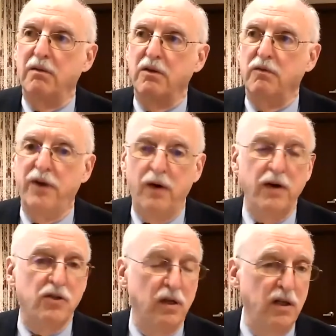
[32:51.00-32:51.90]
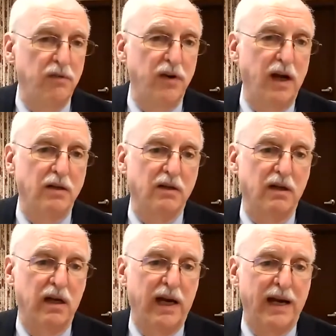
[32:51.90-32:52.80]
very significant
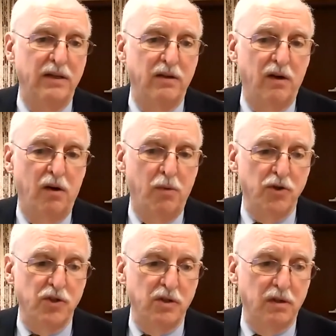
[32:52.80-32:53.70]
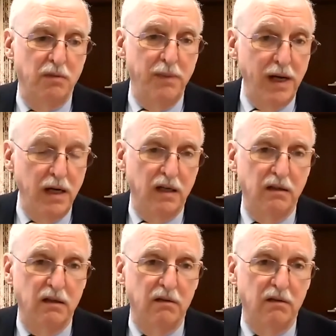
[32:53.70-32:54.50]
and almost immediate